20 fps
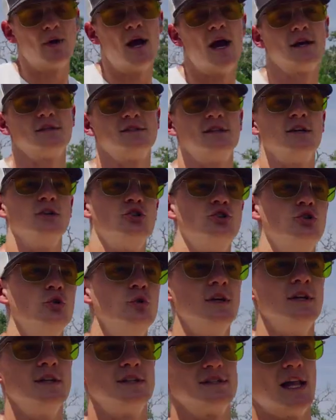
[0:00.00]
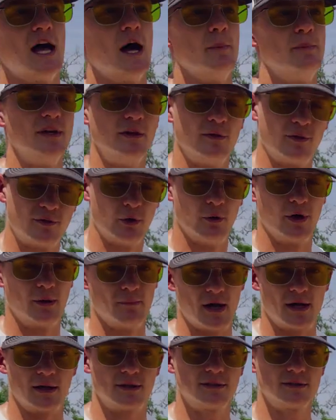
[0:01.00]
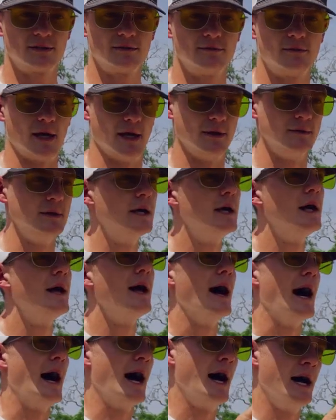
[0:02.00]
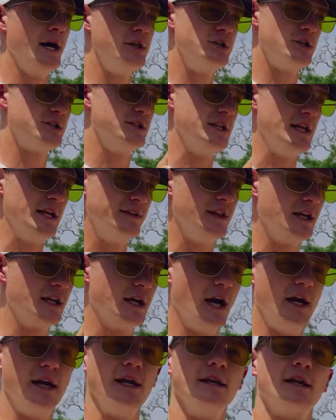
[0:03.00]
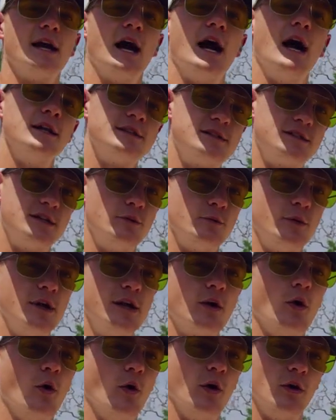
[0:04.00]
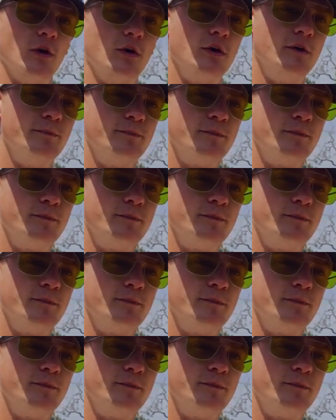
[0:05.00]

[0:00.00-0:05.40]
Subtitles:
practicing shooting sloppy and throwing mics, right? I just need the gun in constant recoil